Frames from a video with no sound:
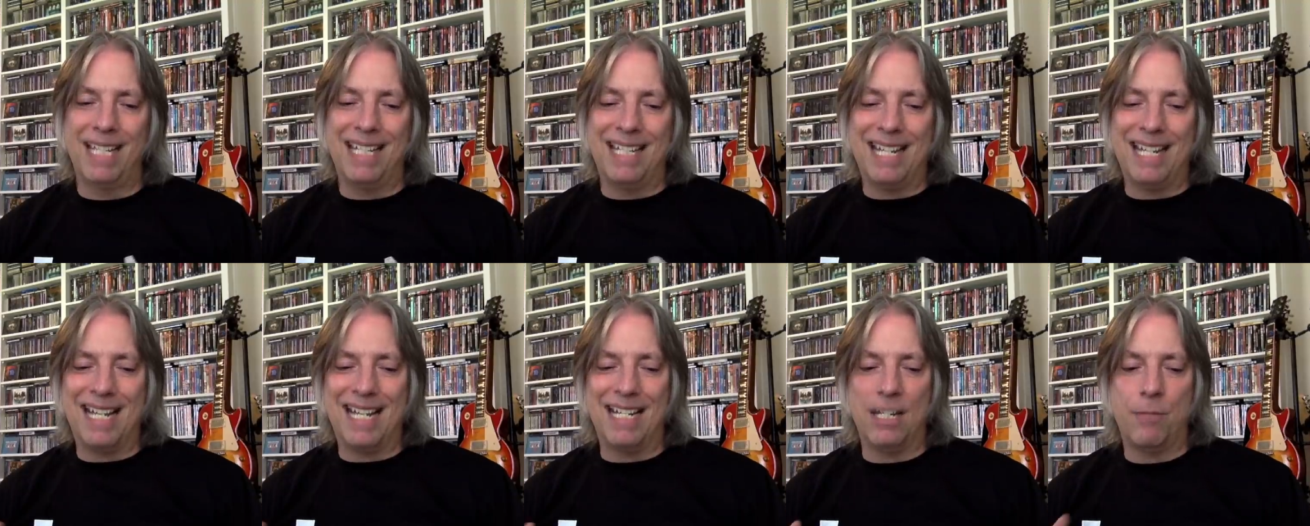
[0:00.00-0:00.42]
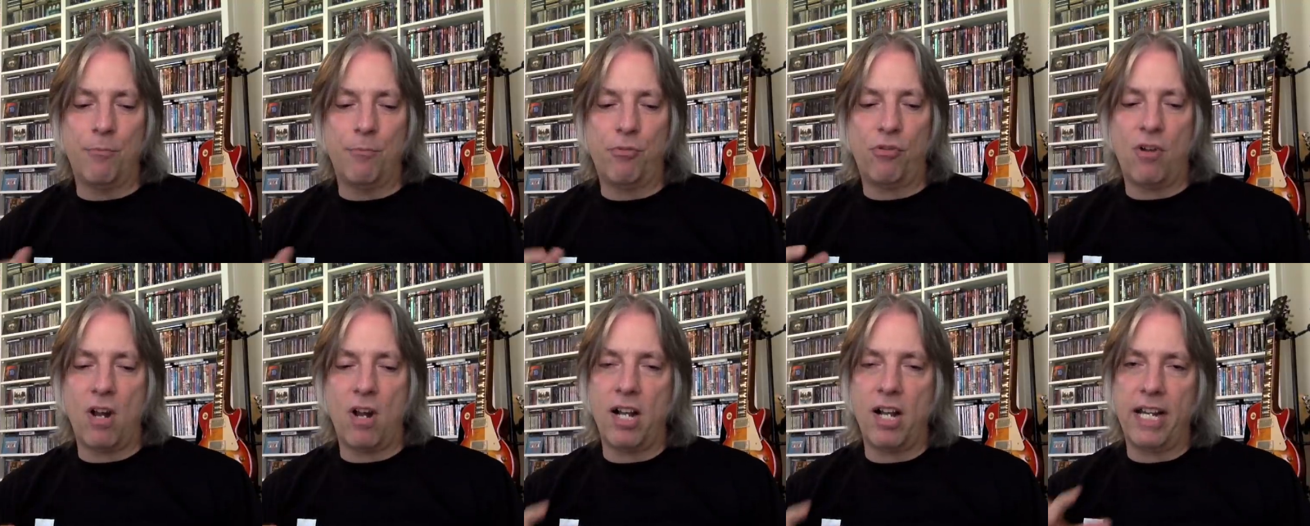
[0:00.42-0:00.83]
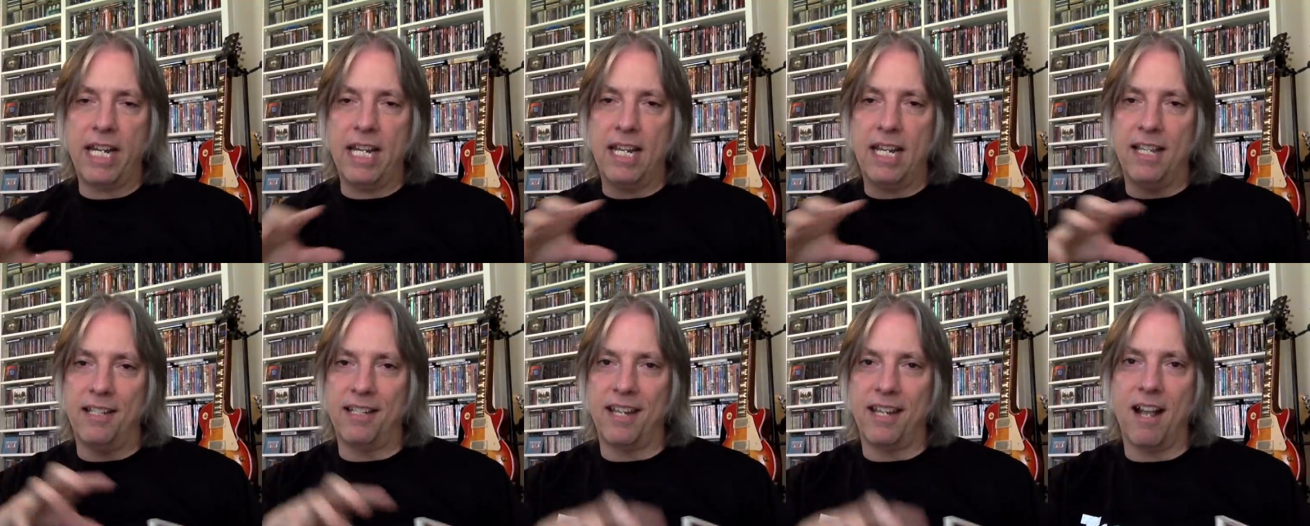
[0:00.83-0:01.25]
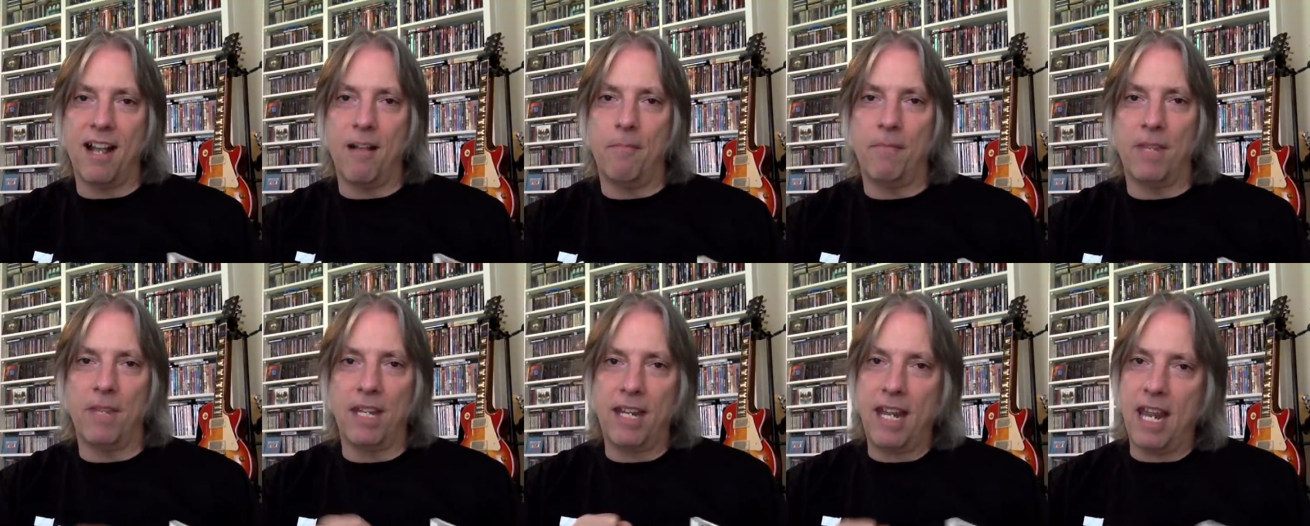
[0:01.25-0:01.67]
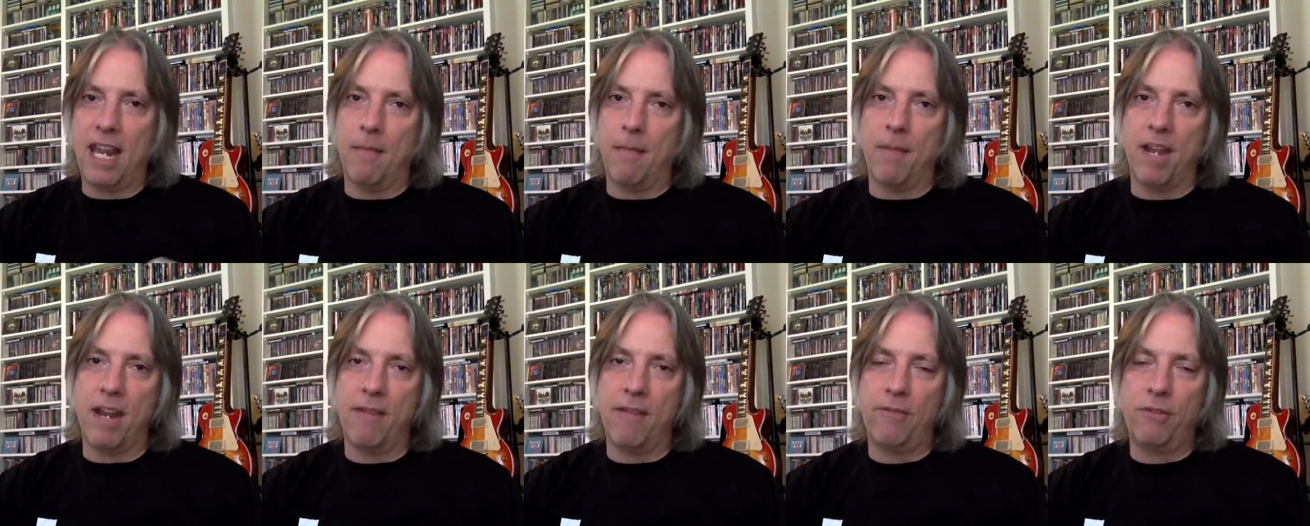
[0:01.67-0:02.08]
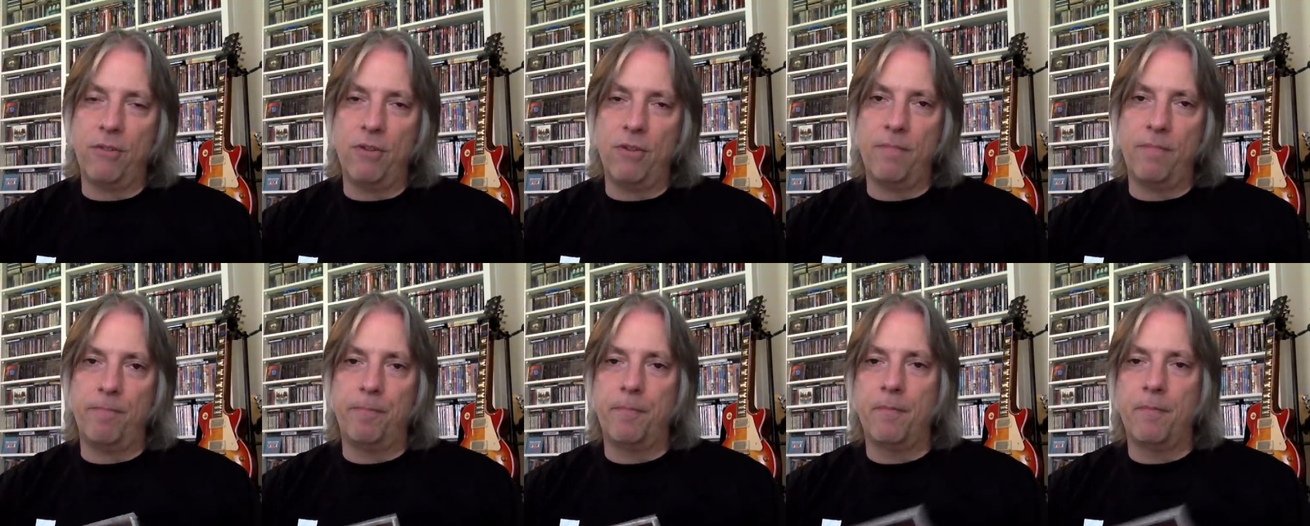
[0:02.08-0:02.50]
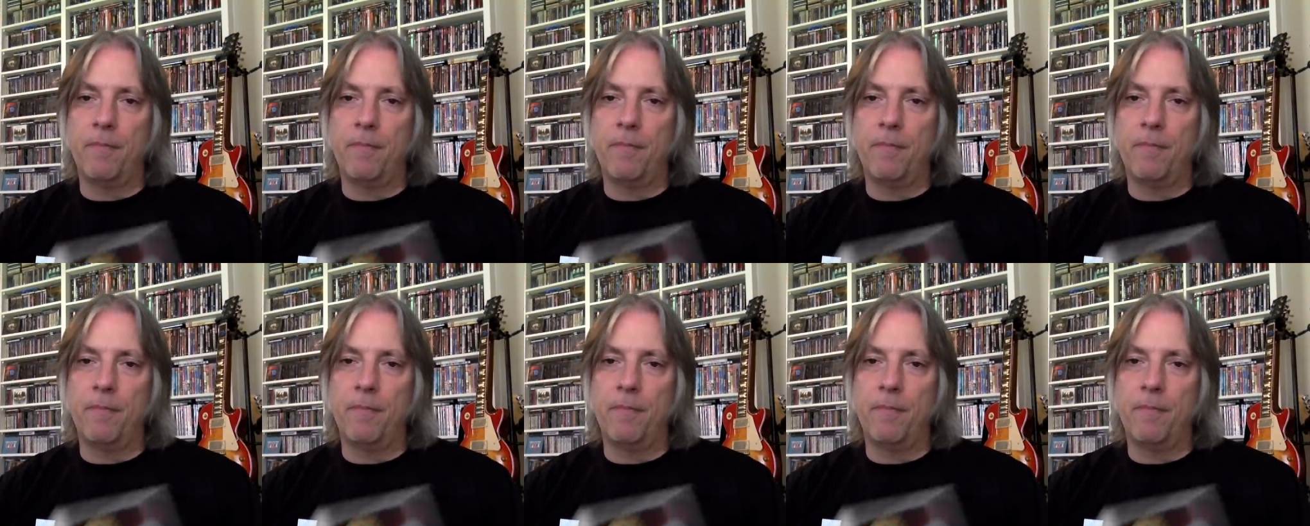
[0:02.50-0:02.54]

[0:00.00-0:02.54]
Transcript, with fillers: not as proggy as the album that came after it.